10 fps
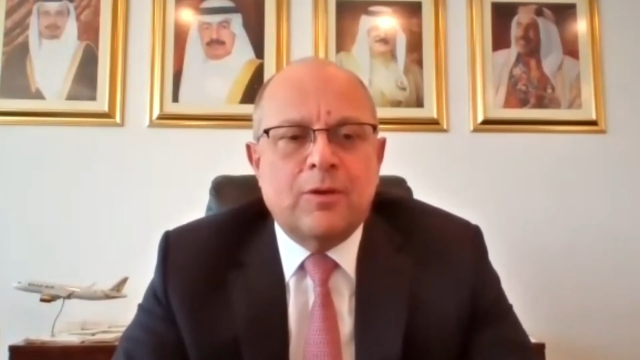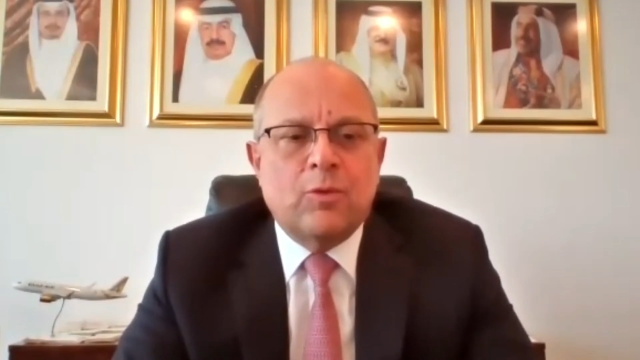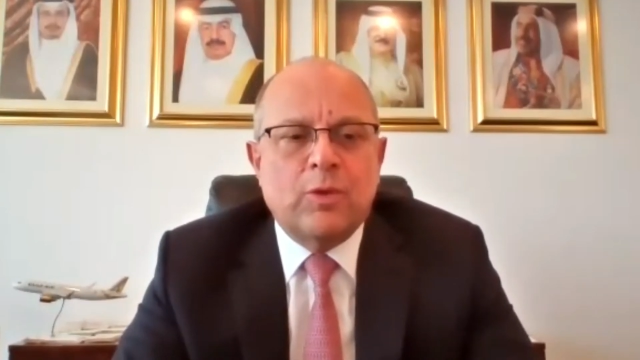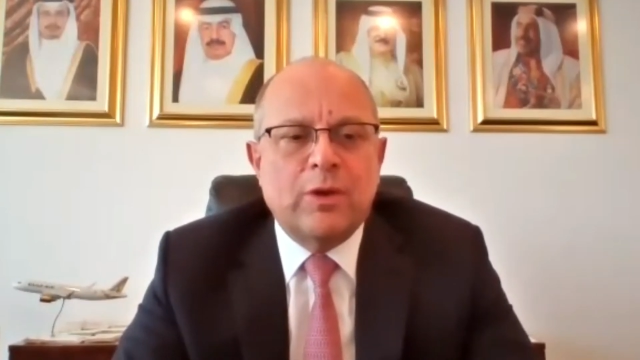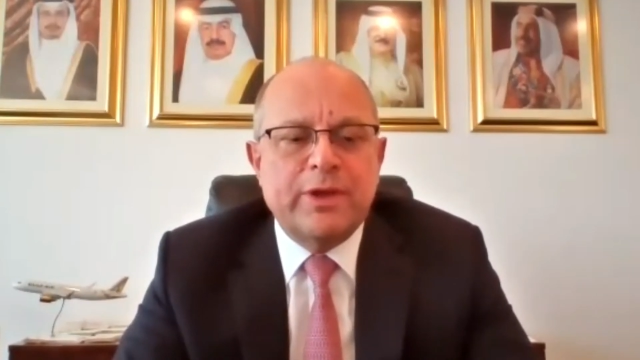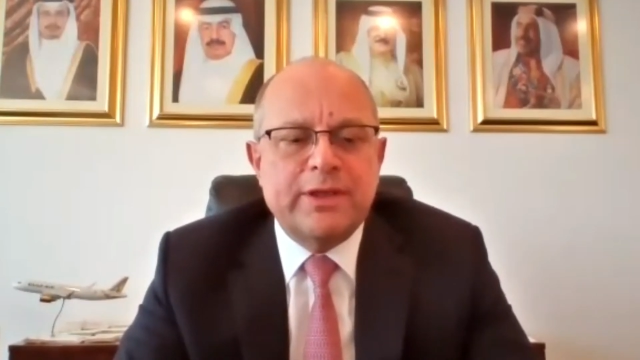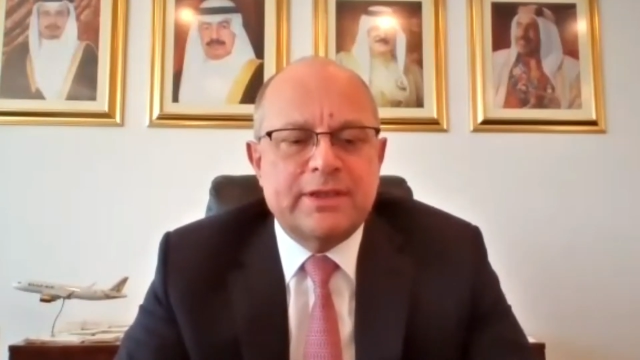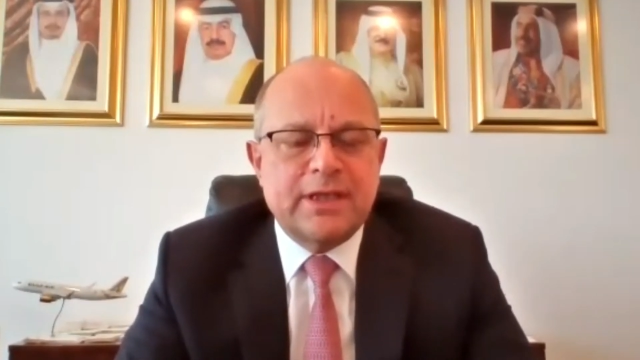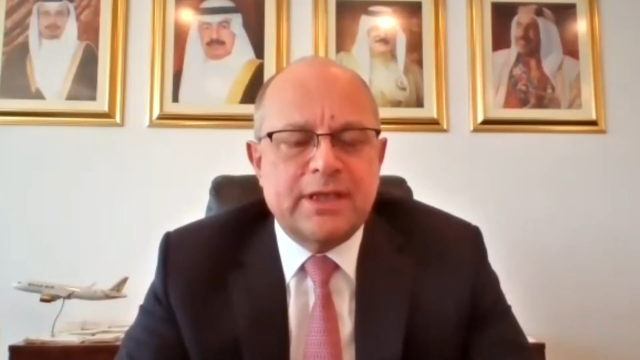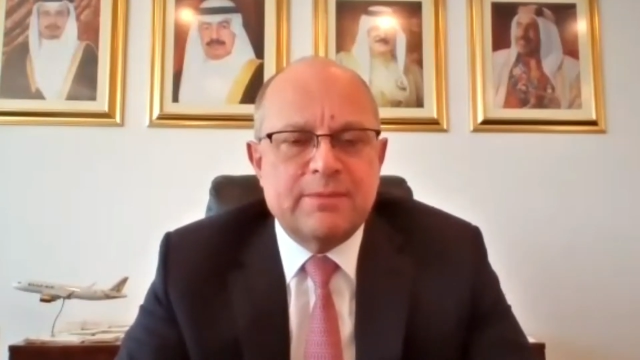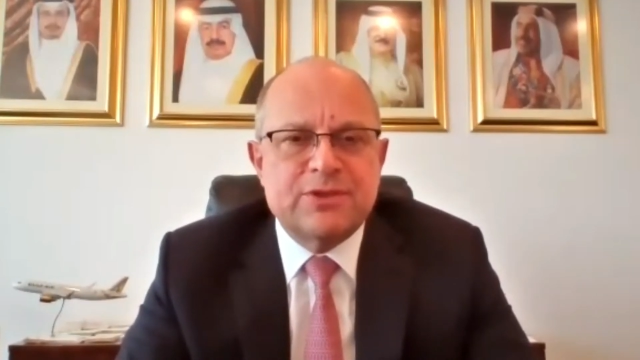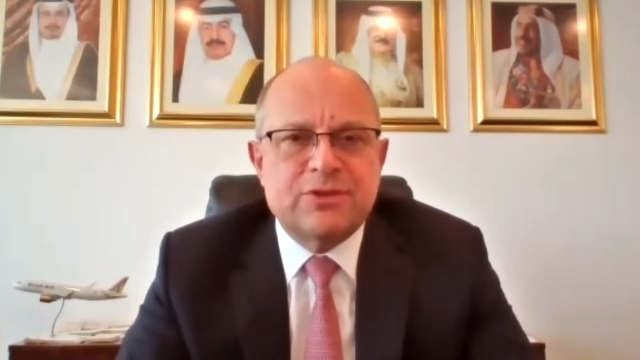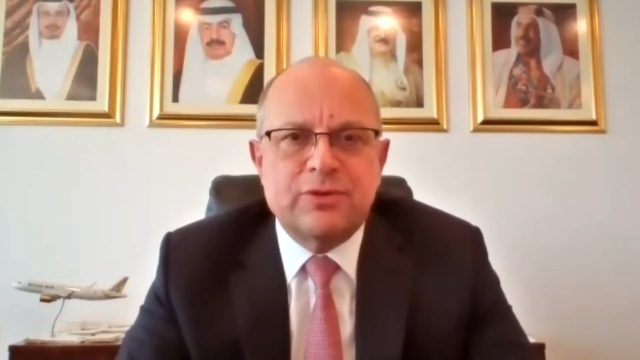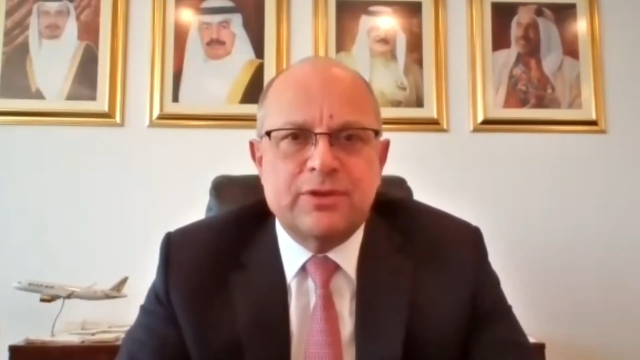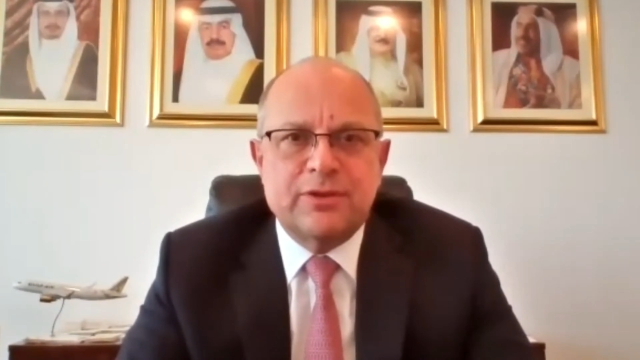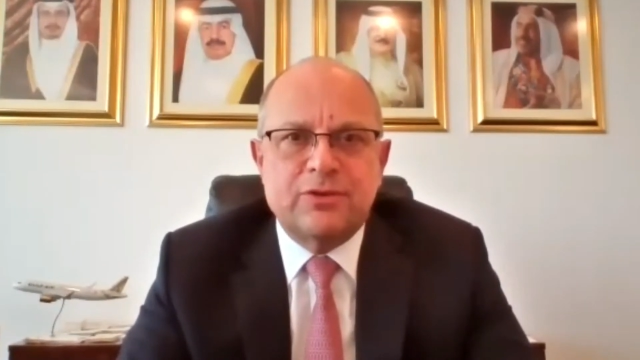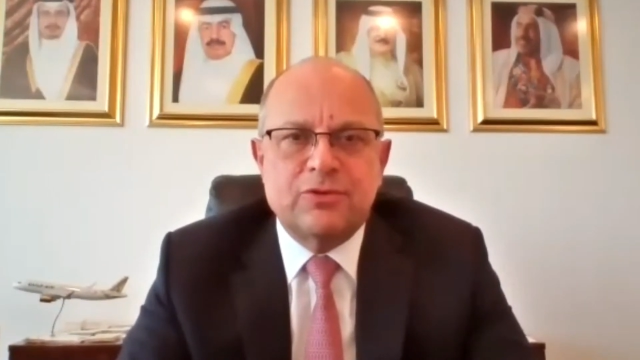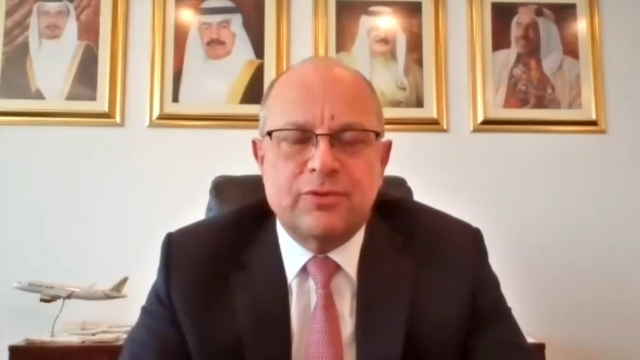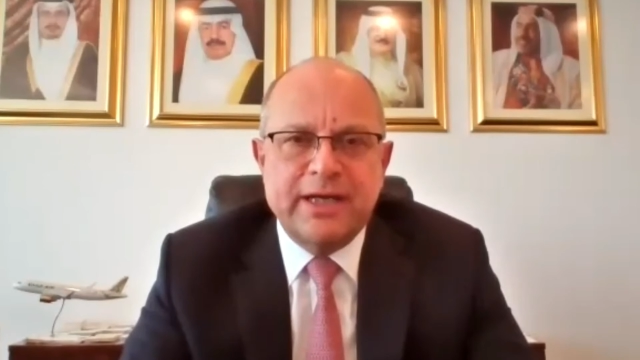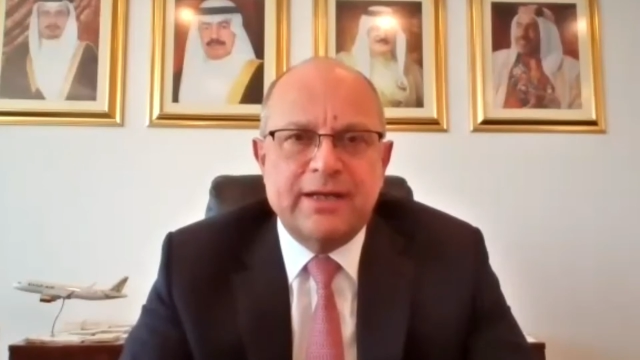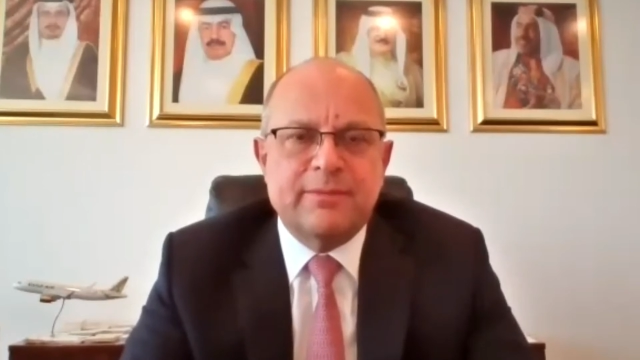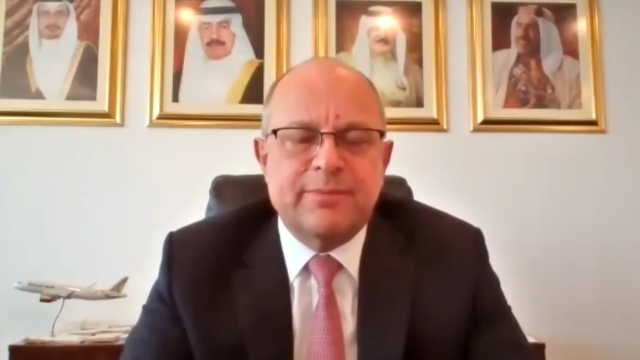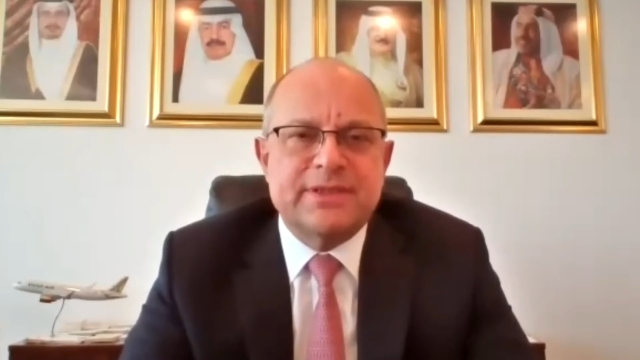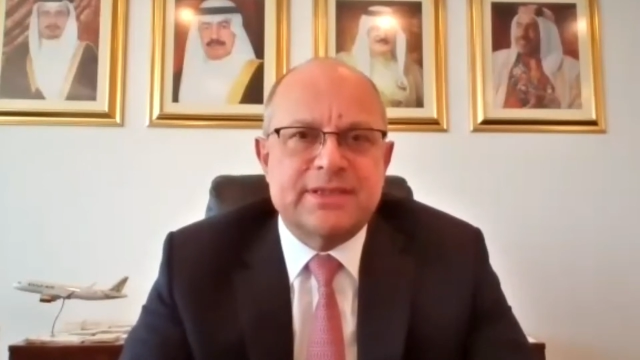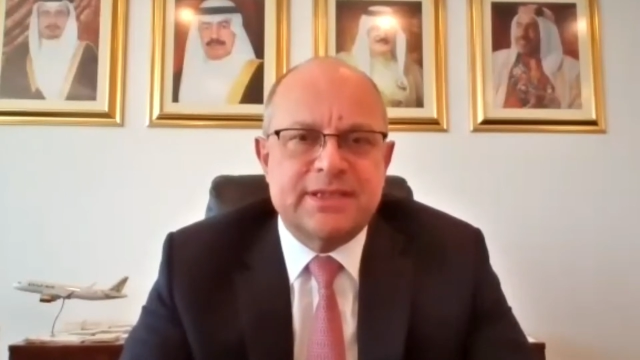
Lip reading: Well, when it comes to airline business